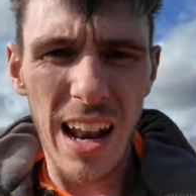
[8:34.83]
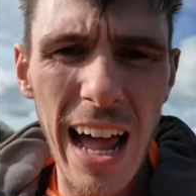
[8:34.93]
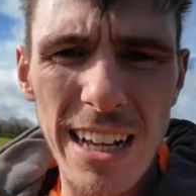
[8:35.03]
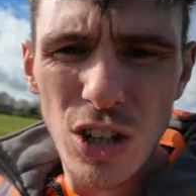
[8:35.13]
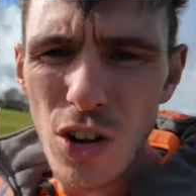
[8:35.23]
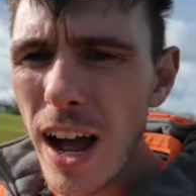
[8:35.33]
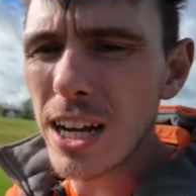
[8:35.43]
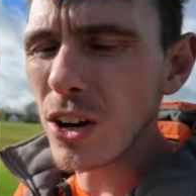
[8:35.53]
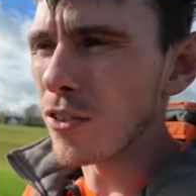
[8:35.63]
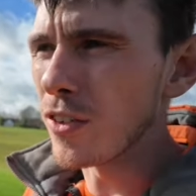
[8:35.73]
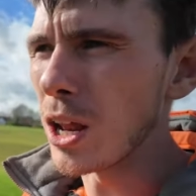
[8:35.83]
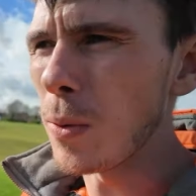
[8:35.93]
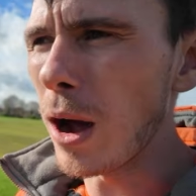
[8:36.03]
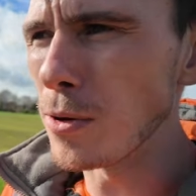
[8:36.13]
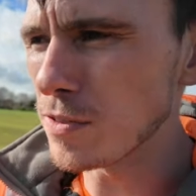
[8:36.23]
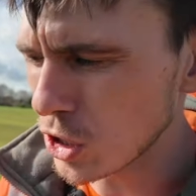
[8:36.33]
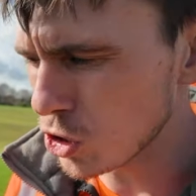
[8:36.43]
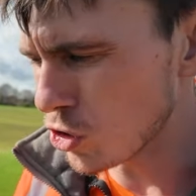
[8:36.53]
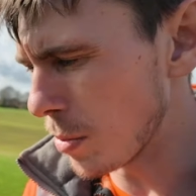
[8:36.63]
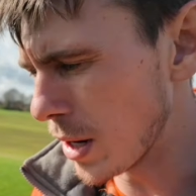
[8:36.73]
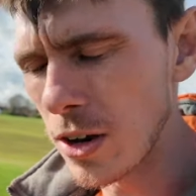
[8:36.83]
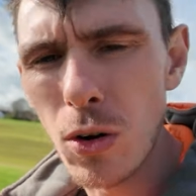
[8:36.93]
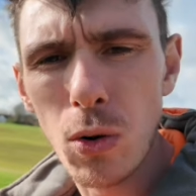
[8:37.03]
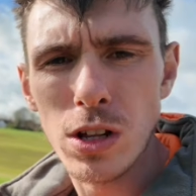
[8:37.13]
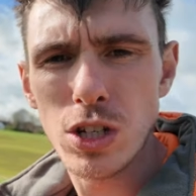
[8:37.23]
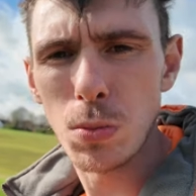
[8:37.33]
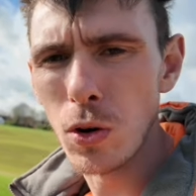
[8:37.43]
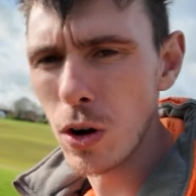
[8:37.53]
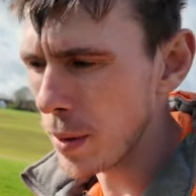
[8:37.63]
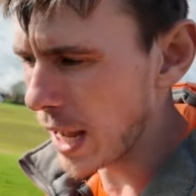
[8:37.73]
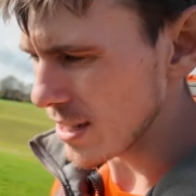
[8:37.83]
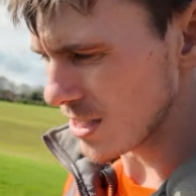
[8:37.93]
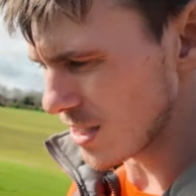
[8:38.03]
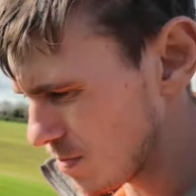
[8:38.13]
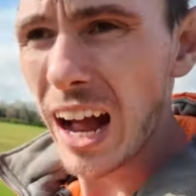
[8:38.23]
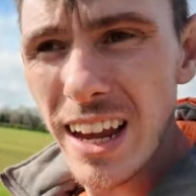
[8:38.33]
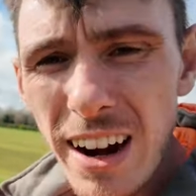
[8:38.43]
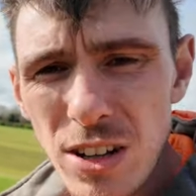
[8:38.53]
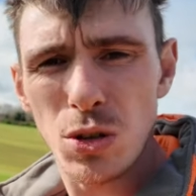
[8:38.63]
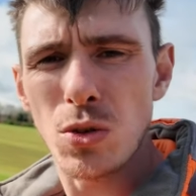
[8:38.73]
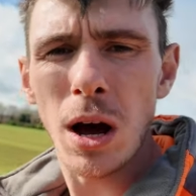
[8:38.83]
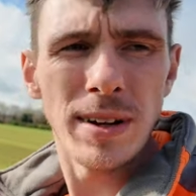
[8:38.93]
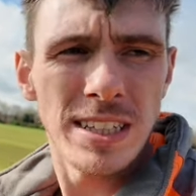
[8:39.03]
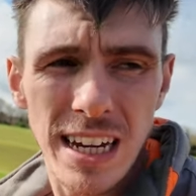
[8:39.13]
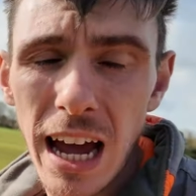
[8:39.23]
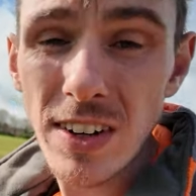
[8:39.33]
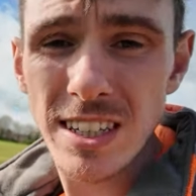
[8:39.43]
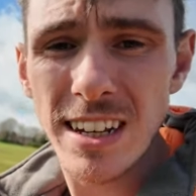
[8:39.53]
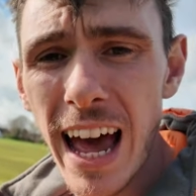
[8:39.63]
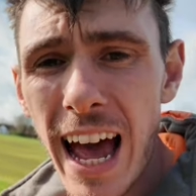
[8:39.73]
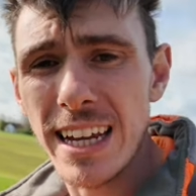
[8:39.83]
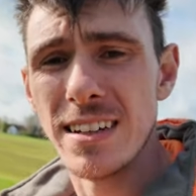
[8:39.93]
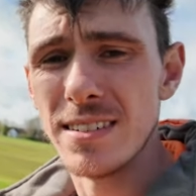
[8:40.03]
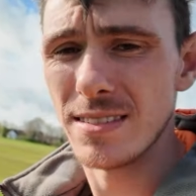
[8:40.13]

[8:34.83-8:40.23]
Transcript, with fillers: Lads are cracking on really well with the strimming and all the smaller bits. And yeah, it's all coming together today.